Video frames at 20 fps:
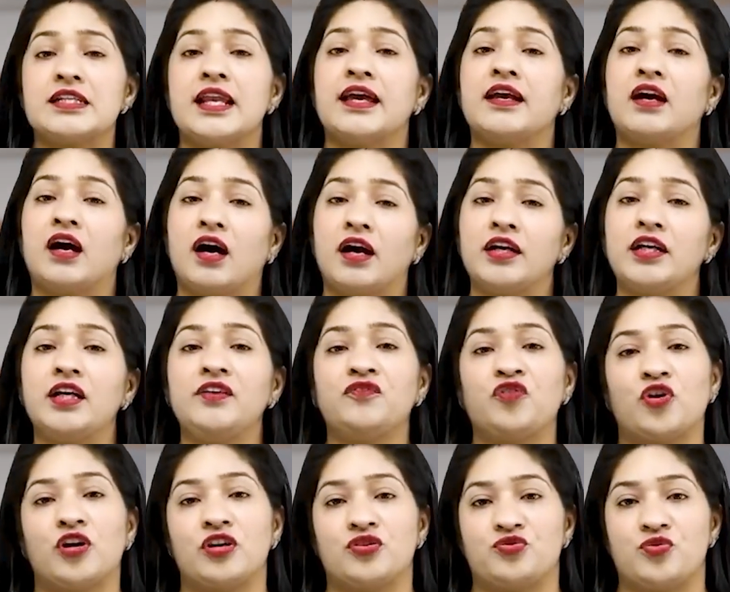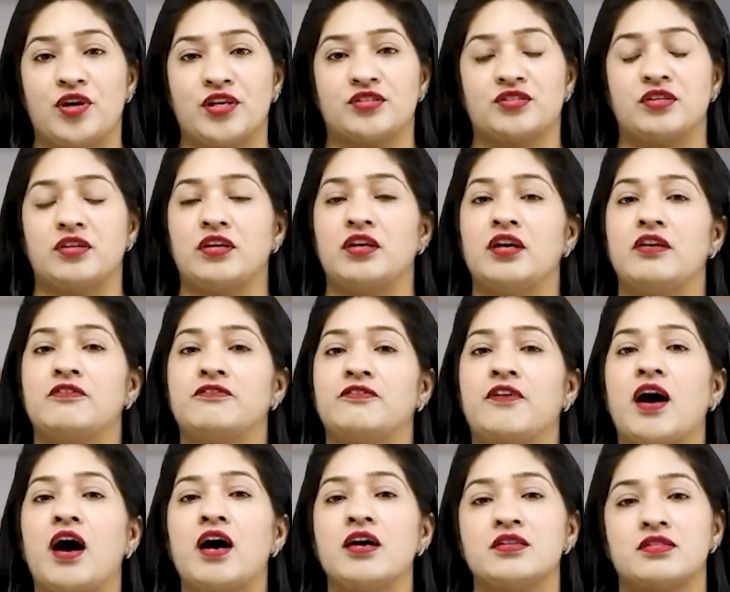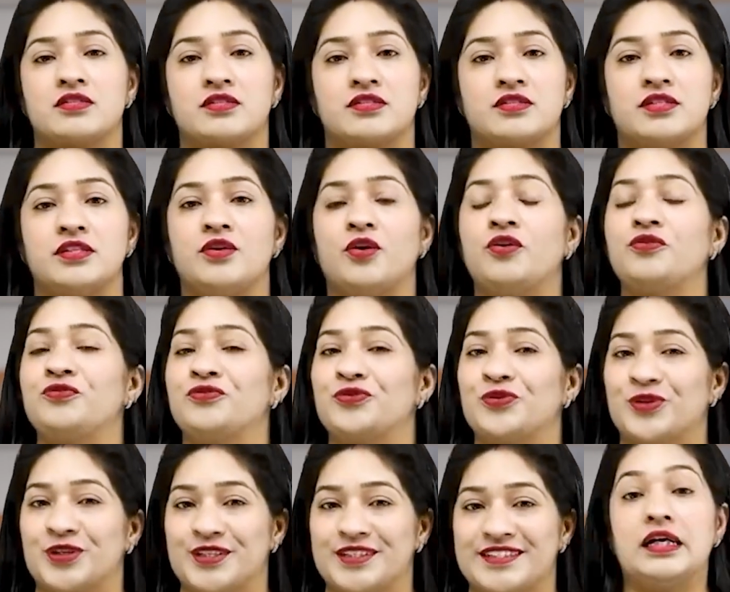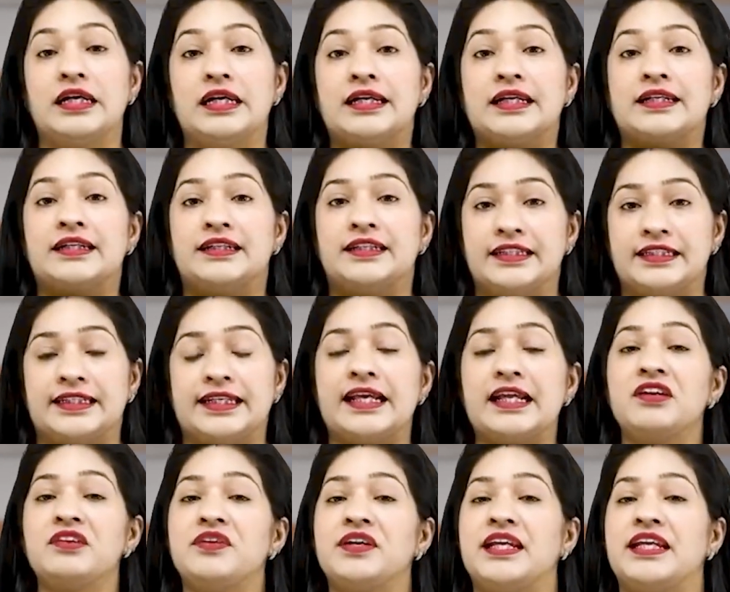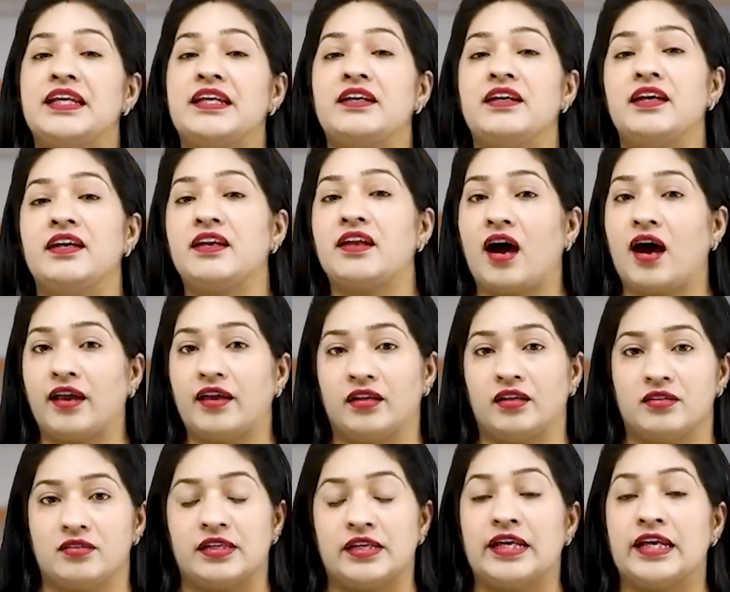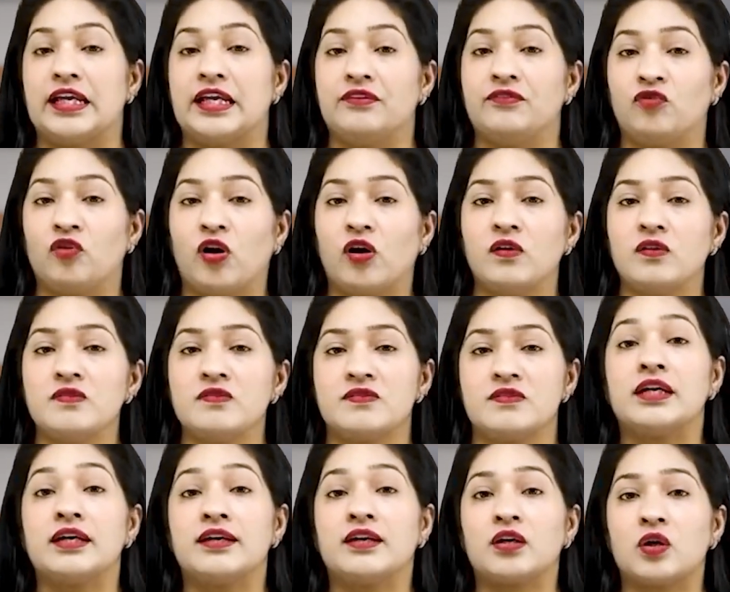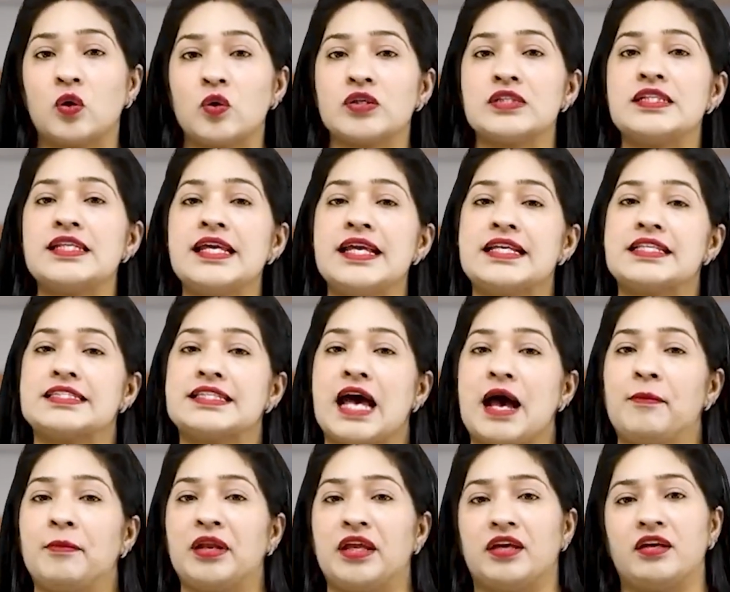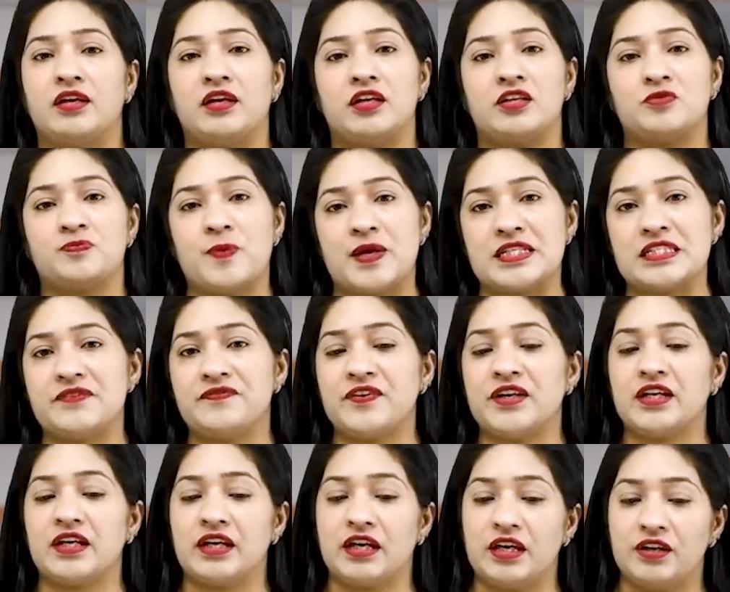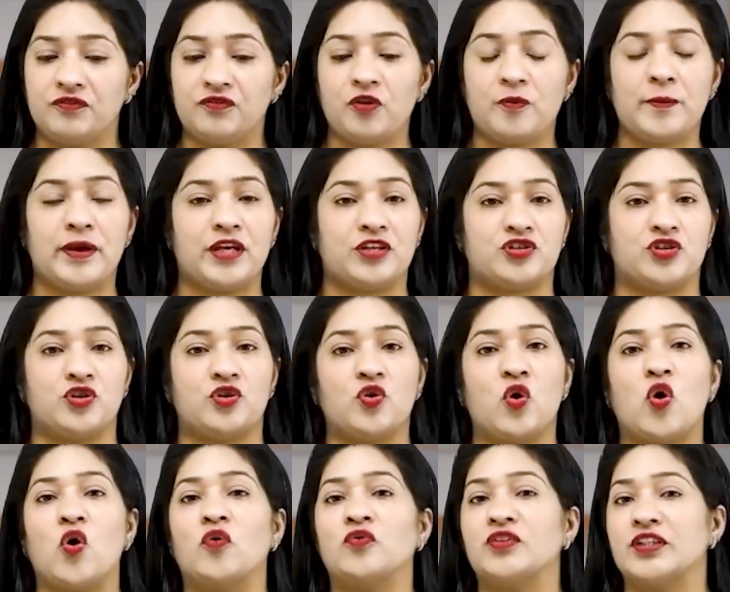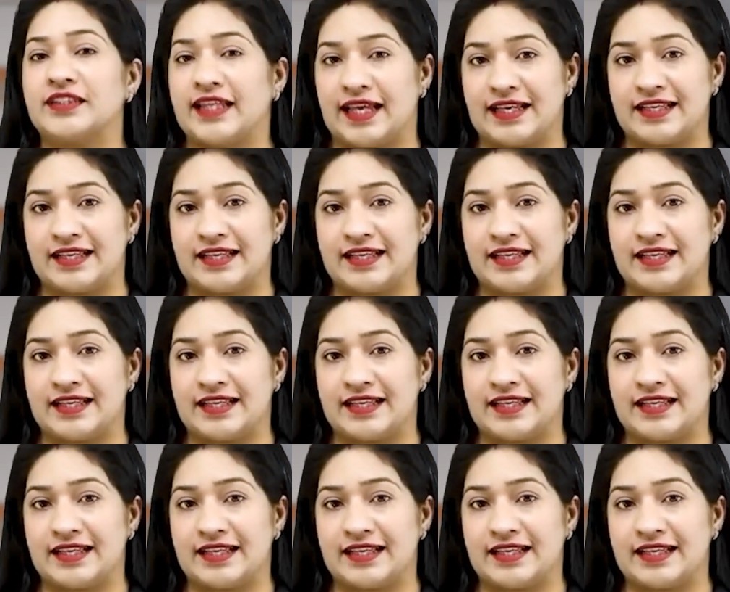is like hunting for a treasure in a vast sea of words. Detailed reading in IELTS involves closely examining specific information of the